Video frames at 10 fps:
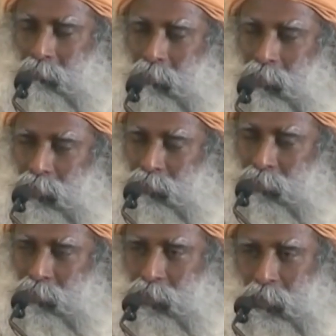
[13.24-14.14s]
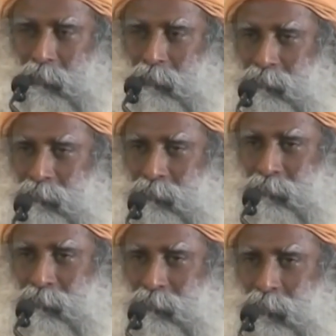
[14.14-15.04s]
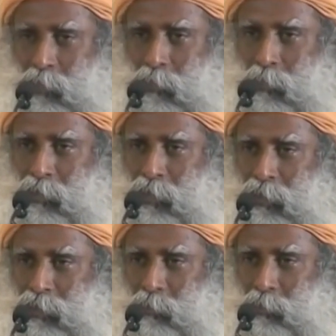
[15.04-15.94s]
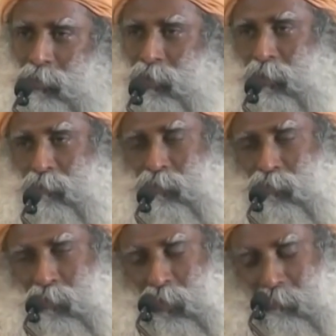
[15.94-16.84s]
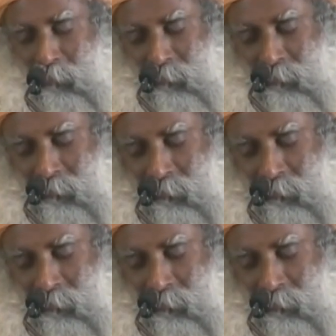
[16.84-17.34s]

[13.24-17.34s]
Most of the dream, over 90% of the dream,